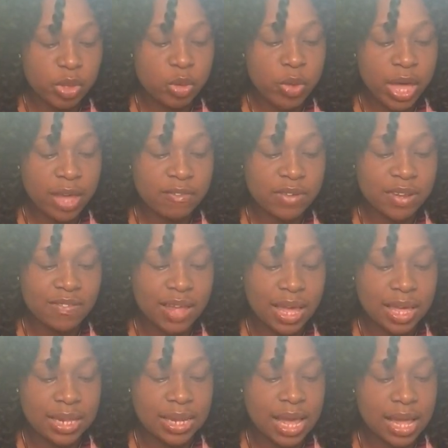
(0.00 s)
have
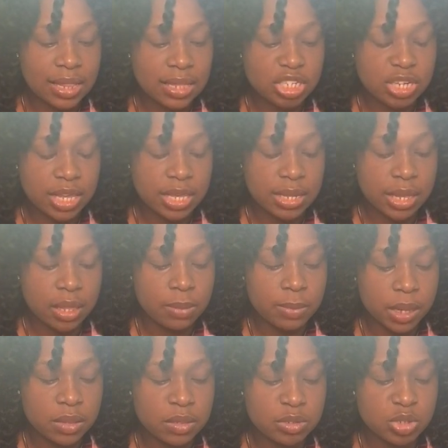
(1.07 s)
divine knowledge that can help
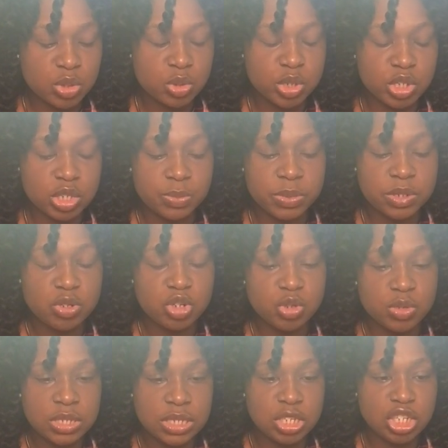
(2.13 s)
others through your spiritual
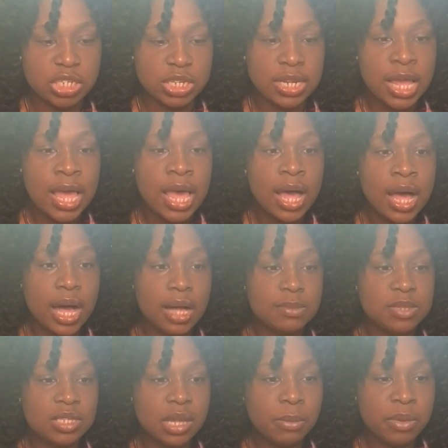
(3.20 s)
teaching.
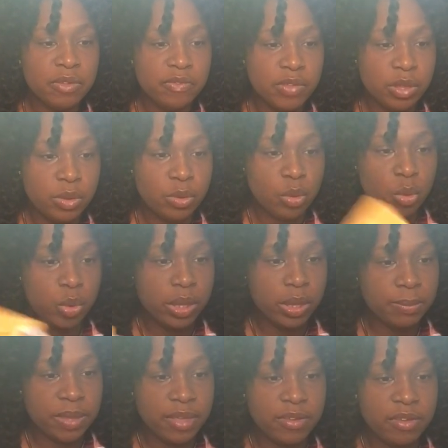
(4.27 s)
Some of you can
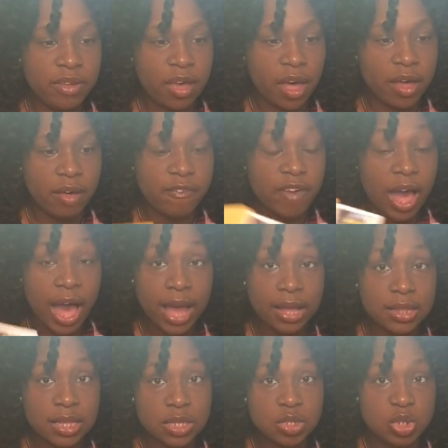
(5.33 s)
be
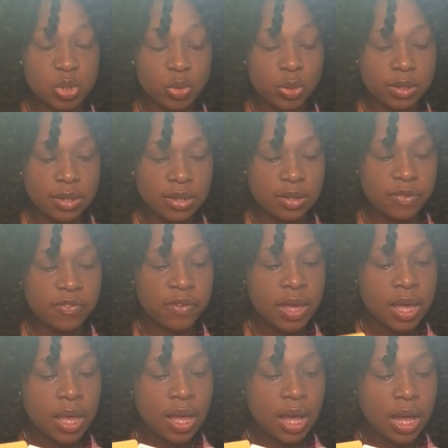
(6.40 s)
highly intuitive,
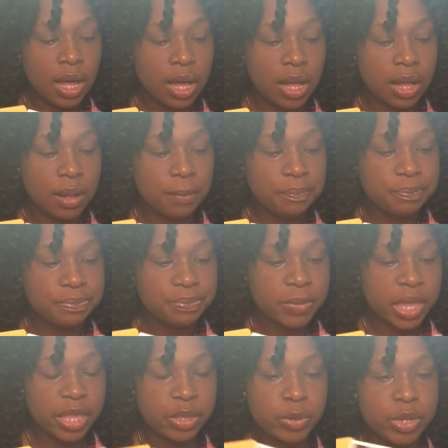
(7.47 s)
and
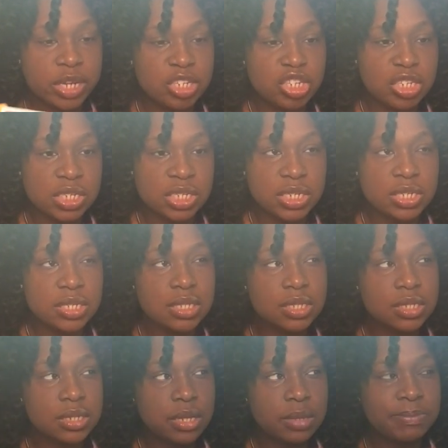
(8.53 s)
you can just,
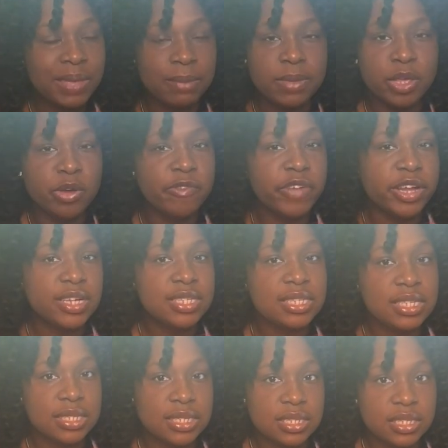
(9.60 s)
maybe you're very
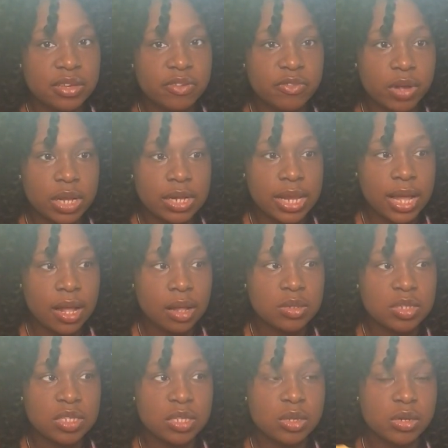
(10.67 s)
sensitive right now
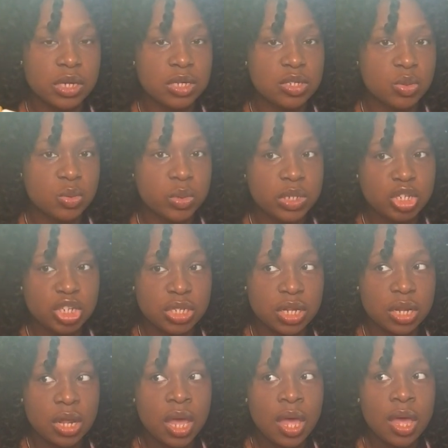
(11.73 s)
to your
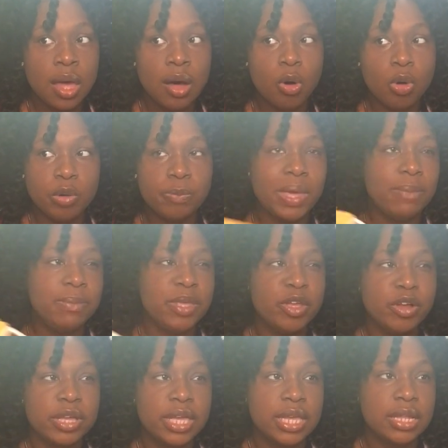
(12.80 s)
intuition, or maybe
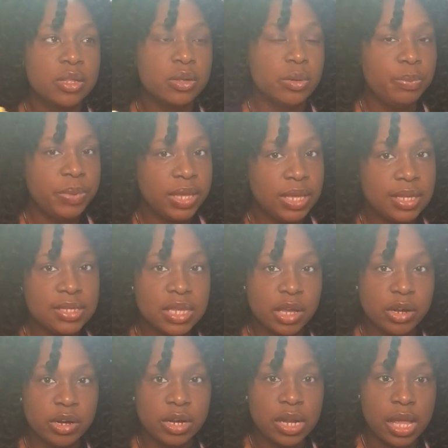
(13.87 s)
you're getting little peaks
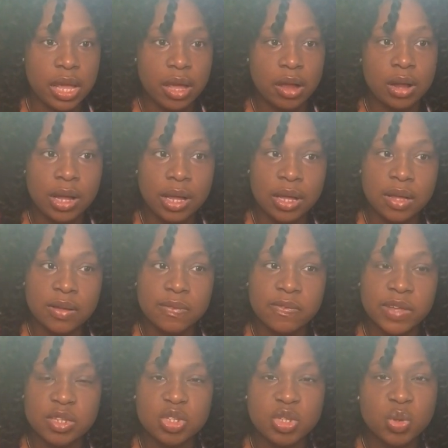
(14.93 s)
here and there of
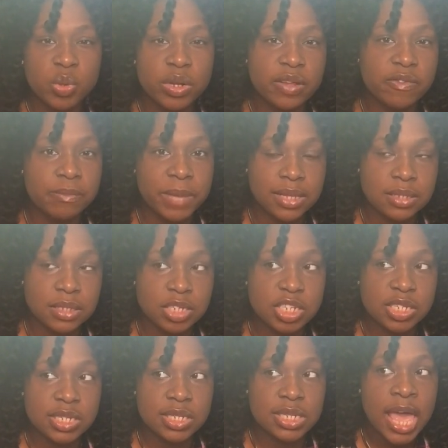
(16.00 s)
intuitive
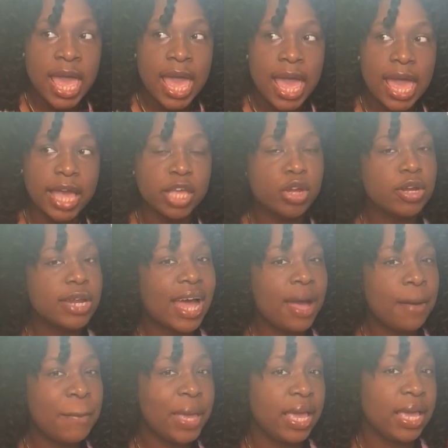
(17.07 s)
messages, and you're
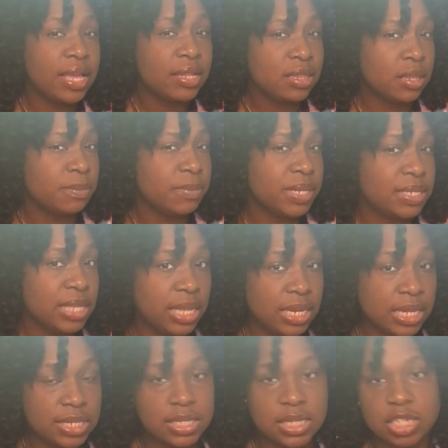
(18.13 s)
not paying them
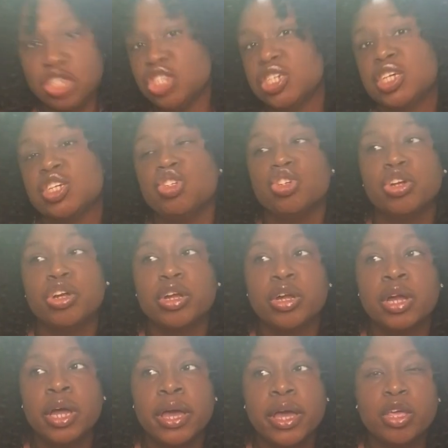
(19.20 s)
any attention because
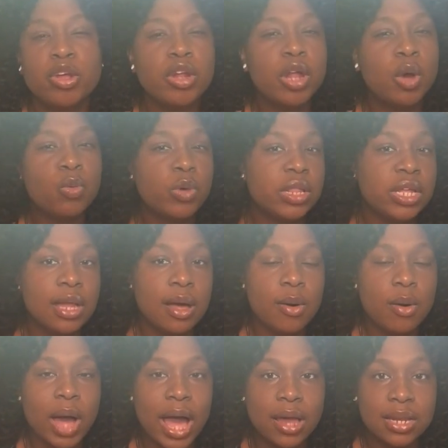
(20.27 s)
you don't really know
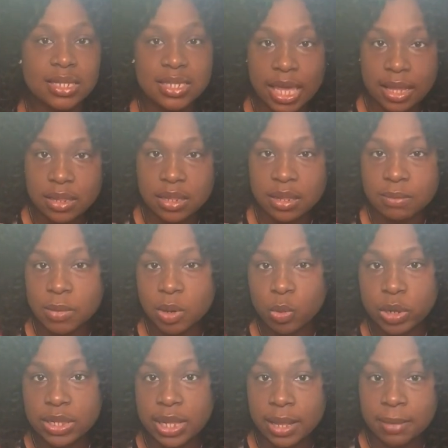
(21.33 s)
how to take them, or
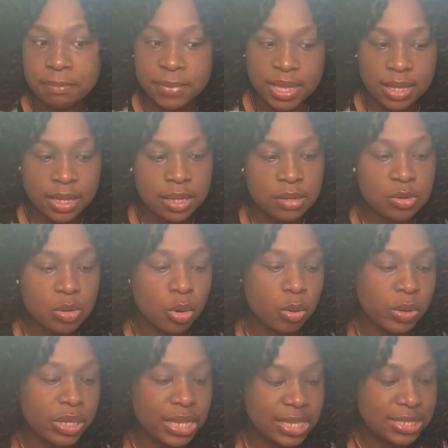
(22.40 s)
what they mean, or
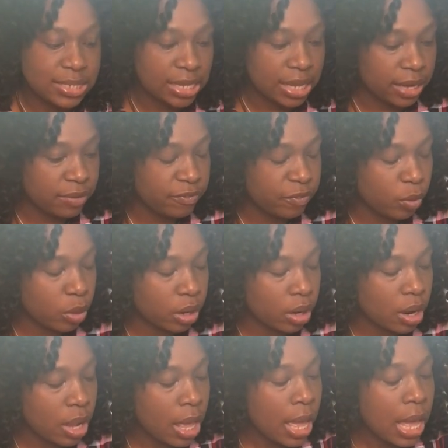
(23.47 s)
what they stand
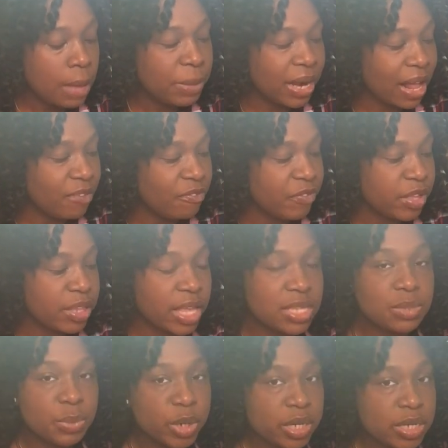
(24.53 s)
for. But I feel like
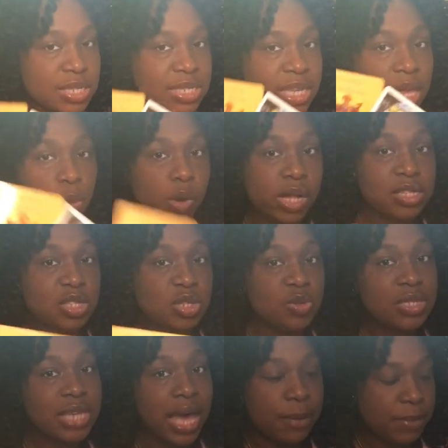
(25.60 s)
spirit is saying once you
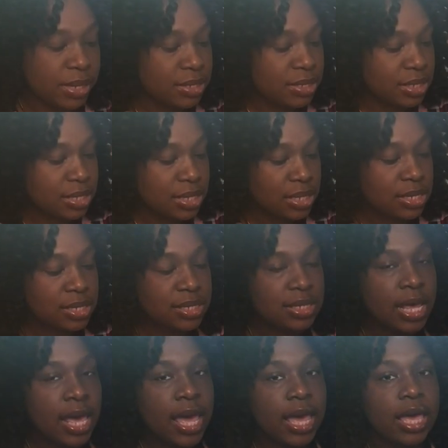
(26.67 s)
tap into this,
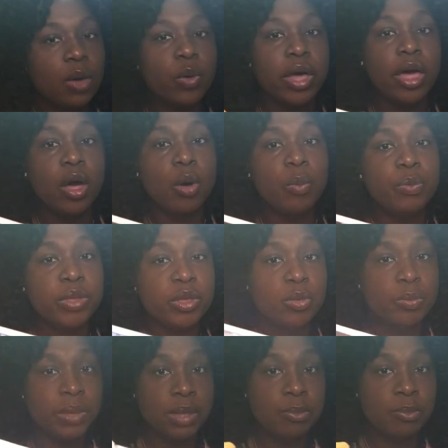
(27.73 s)
it will help you
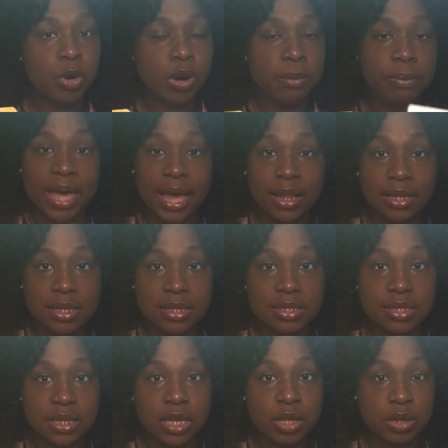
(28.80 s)
be more
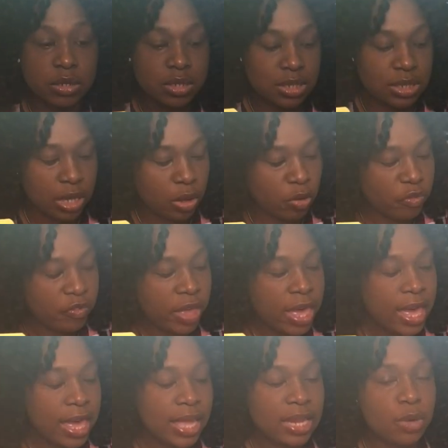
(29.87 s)
balanced in yourself,
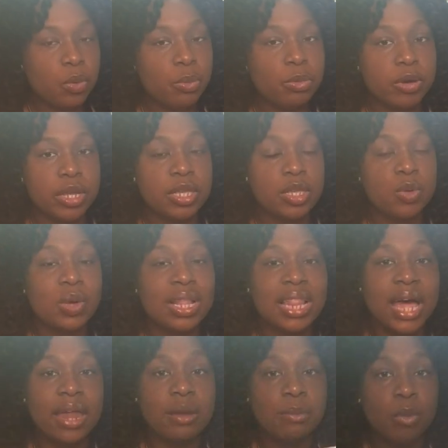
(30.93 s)
and it will bring you a
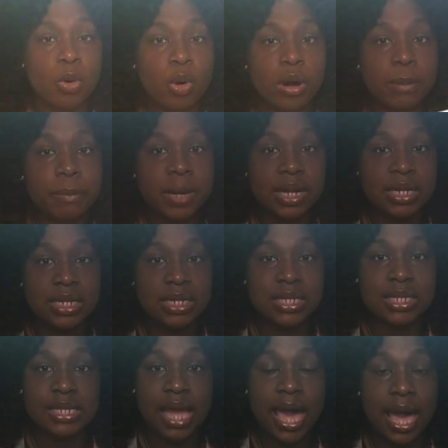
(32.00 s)
lot of more abundance
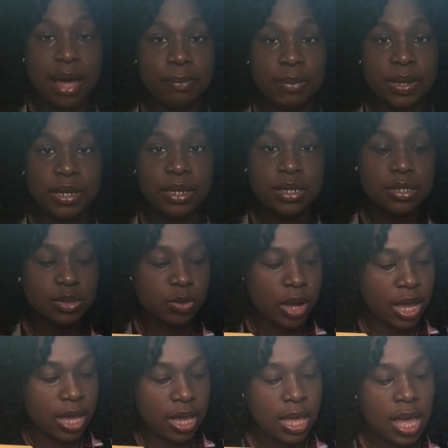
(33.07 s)
and happiness,
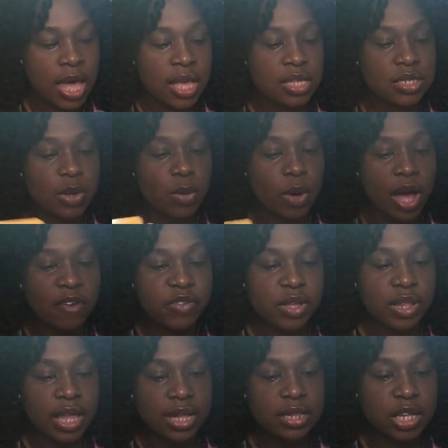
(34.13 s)
right? So I feel
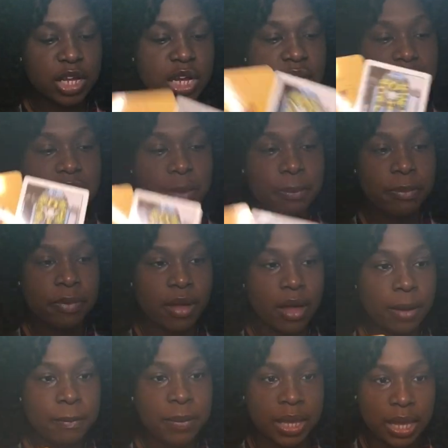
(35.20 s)
like there is
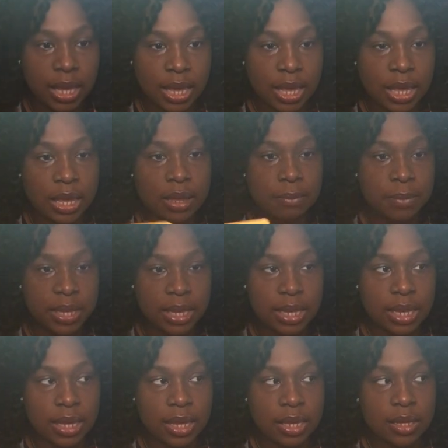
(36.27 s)
a
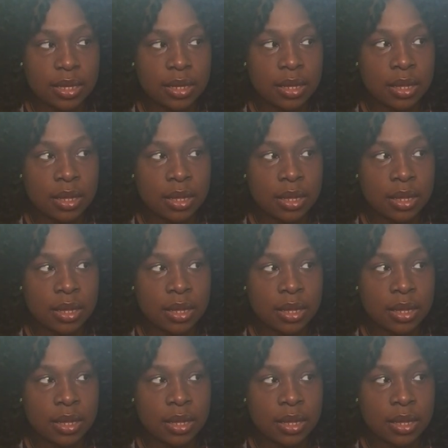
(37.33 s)
big